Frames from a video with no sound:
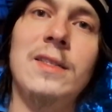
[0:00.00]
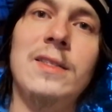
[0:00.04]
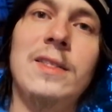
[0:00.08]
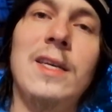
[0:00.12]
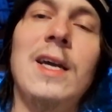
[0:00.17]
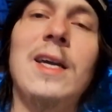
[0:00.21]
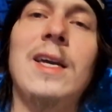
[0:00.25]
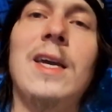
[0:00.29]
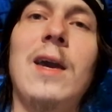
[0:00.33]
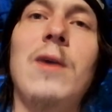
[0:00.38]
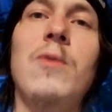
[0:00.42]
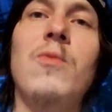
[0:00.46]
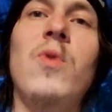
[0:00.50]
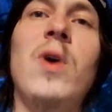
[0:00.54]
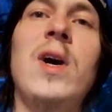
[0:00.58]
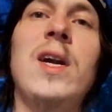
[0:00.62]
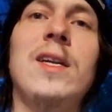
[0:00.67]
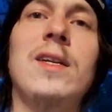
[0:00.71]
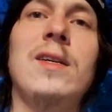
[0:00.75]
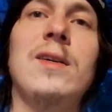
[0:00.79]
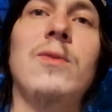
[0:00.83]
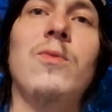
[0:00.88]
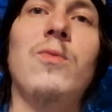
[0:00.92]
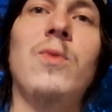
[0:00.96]
Then came
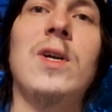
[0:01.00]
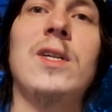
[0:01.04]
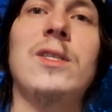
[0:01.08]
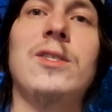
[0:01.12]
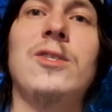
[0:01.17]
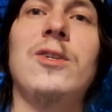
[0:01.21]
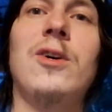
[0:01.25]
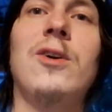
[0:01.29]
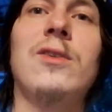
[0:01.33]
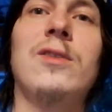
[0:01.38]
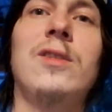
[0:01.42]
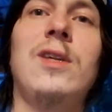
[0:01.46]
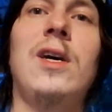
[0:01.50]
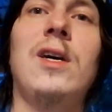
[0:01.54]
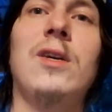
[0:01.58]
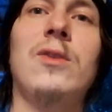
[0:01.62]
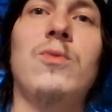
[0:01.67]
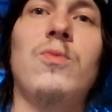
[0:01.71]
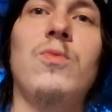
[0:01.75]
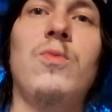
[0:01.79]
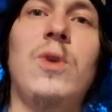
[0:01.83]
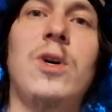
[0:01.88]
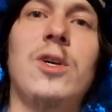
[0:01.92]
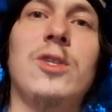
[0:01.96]
one song
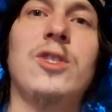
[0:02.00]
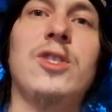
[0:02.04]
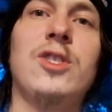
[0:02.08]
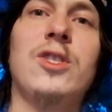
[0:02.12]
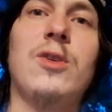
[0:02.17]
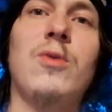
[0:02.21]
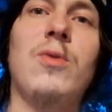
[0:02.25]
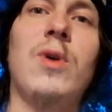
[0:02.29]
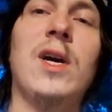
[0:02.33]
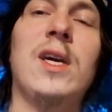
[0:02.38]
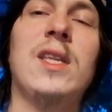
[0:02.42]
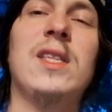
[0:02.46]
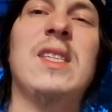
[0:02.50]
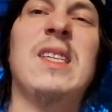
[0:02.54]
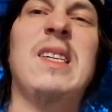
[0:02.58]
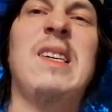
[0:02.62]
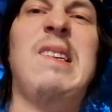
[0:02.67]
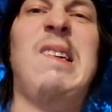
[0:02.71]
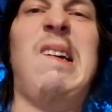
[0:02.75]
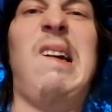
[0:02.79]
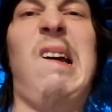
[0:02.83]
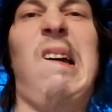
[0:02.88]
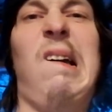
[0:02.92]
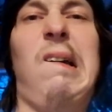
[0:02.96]
that was quite,
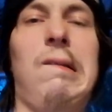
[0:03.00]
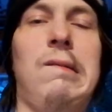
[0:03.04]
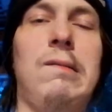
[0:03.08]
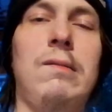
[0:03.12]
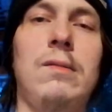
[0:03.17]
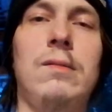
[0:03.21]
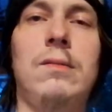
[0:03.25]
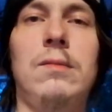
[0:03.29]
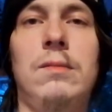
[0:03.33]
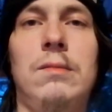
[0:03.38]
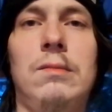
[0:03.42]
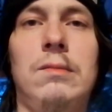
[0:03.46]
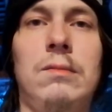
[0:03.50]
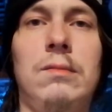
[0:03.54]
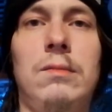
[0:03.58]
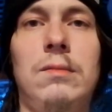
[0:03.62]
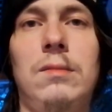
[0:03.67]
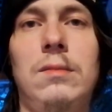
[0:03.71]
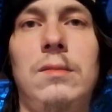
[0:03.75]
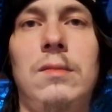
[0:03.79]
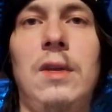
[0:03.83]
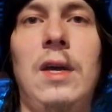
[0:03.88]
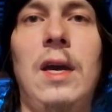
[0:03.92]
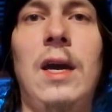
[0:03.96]
and
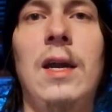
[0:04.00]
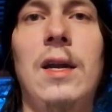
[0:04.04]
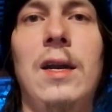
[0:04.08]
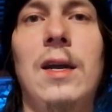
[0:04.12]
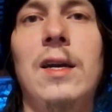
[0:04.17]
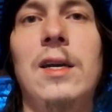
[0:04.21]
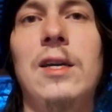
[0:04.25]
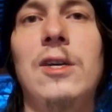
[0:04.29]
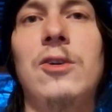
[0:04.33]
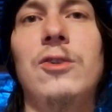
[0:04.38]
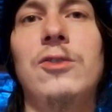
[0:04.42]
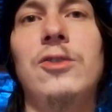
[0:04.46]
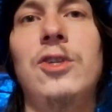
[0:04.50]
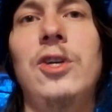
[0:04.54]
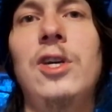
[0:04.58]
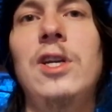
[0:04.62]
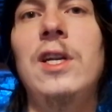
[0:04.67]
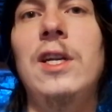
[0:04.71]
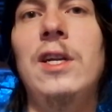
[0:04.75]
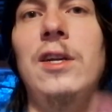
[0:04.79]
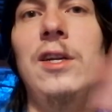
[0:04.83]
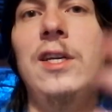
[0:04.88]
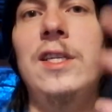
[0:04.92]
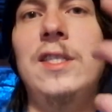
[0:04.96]
I
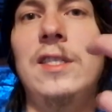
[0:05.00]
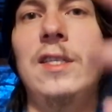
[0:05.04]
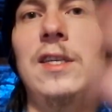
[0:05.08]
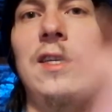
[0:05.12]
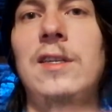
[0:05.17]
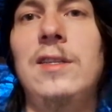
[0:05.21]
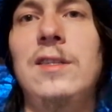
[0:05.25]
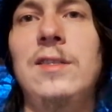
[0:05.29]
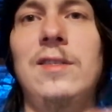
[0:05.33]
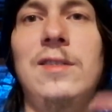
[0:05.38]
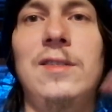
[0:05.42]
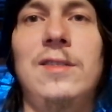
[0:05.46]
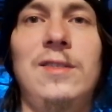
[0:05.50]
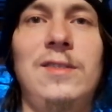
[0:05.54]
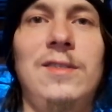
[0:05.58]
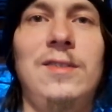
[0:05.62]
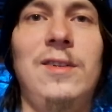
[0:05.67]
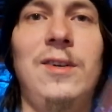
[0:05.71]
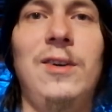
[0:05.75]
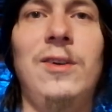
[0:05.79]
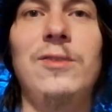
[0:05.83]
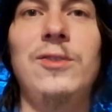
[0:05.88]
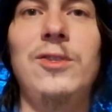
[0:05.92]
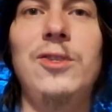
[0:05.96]
continued listening
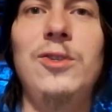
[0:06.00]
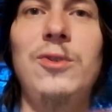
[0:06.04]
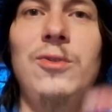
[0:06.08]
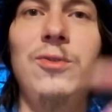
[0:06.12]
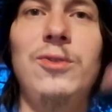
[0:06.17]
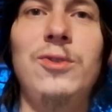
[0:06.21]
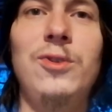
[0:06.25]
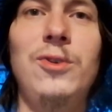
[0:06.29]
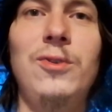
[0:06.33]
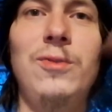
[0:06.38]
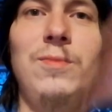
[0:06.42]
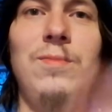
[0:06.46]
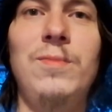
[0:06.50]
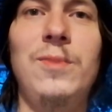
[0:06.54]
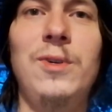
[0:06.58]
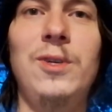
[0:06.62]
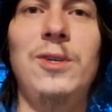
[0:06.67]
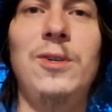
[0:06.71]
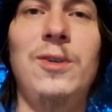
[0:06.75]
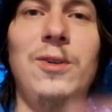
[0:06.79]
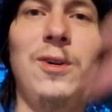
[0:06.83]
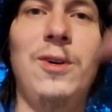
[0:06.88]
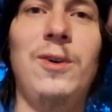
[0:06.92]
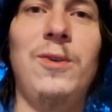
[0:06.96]
on the YouTube,
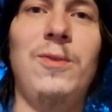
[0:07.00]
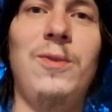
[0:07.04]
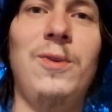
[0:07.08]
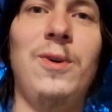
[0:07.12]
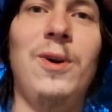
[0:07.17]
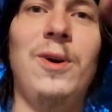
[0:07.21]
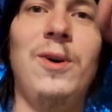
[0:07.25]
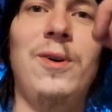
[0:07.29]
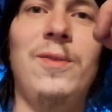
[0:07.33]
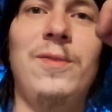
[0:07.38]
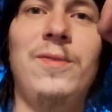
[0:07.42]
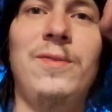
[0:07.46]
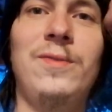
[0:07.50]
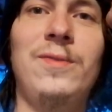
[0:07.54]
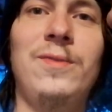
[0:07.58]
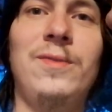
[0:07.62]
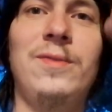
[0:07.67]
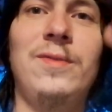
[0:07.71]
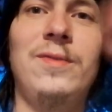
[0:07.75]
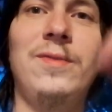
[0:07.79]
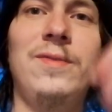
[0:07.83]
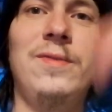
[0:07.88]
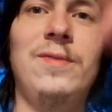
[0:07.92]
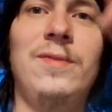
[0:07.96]
you know,
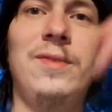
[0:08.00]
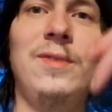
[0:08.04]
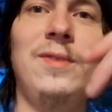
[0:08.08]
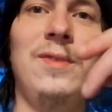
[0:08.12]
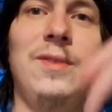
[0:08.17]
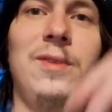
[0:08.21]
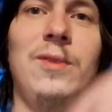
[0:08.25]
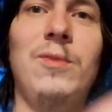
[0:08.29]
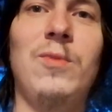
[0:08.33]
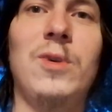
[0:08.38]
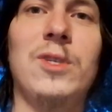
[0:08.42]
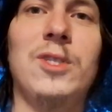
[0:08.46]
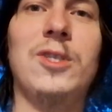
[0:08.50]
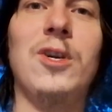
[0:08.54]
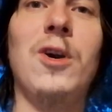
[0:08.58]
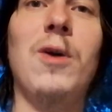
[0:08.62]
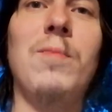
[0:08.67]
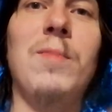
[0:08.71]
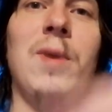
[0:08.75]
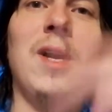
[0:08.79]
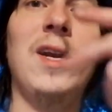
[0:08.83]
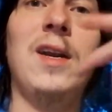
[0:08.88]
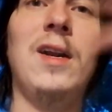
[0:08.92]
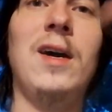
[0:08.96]
on what's
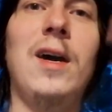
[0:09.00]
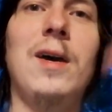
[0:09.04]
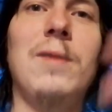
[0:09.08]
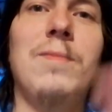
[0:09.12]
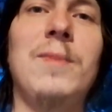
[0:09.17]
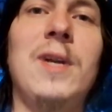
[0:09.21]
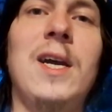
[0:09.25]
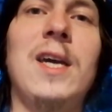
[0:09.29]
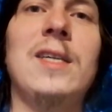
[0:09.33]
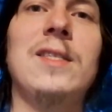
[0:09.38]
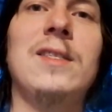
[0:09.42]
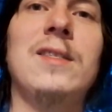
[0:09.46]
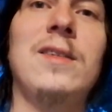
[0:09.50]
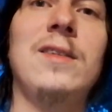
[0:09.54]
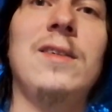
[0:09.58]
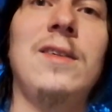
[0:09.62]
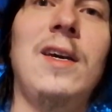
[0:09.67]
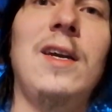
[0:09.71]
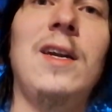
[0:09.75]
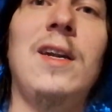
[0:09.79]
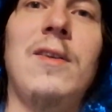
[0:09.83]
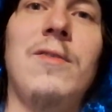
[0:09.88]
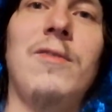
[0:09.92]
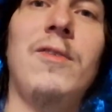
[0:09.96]
coming up next
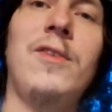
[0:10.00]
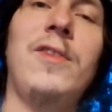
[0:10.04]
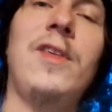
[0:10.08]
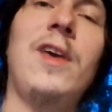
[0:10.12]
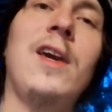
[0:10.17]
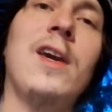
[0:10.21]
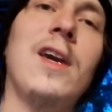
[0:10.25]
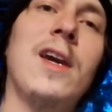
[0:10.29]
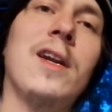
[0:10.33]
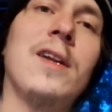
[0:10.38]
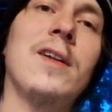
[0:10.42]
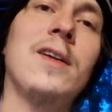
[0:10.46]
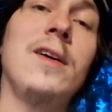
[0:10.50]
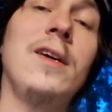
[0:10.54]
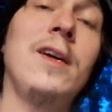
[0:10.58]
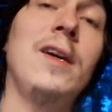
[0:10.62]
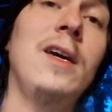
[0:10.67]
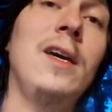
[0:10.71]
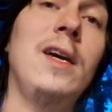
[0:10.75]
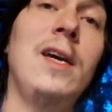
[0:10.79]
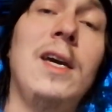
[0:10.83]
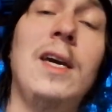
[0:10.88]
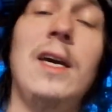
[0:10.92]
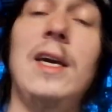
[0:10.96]
and everything, and
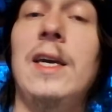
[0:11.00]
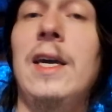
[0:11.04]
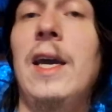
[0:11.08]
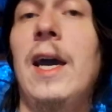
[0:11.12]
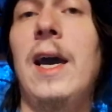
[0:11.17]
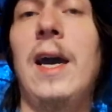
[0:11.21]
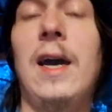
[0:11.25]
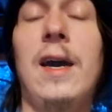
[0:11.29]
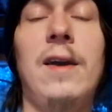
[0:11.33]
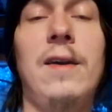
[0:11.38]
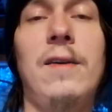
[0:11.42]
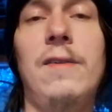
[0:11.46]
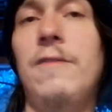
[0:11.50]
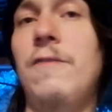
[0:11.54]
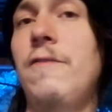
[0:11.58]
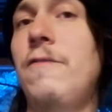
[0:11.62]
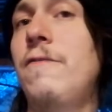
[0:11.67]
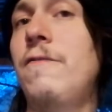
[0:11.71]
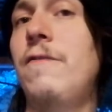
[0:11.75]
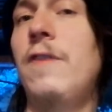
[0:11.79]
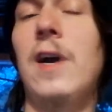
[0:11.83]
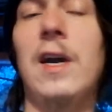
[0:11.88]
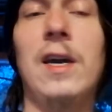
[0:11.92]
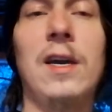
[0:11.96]
yeah,
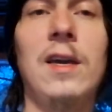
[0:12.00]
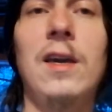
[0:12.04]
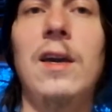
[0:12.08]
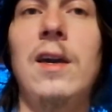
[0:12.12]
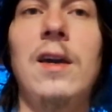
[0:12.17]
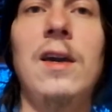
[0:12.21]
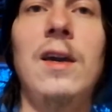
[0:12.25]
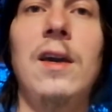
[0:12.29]
fuck.